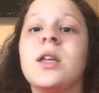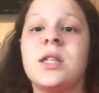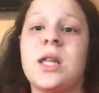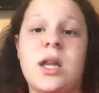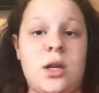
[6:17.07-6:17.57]

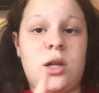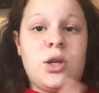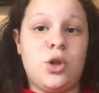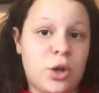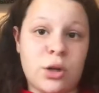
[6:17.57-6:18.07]
so then
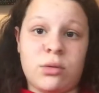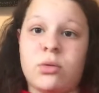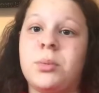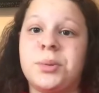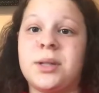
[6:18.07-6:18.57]
you can
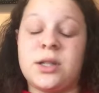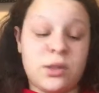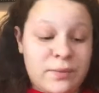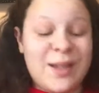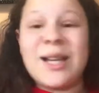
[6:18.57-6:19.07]
come upstairs
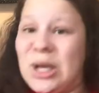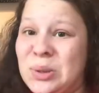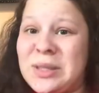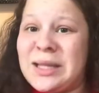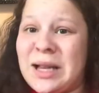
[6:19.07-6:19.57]
something
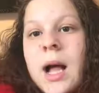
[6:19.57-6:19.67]
cozy.